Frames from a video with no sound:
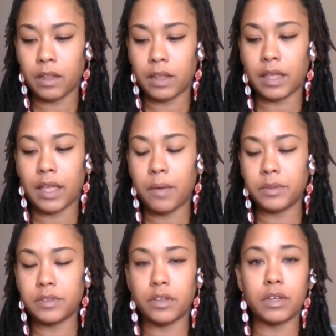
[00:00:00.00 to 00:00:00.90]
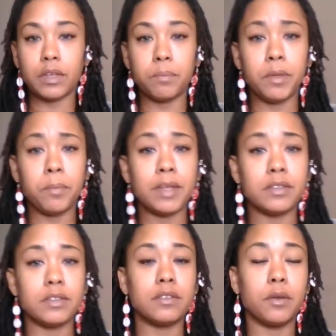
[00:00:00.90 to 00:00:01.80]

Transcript: Like, I was talking, me, my sister,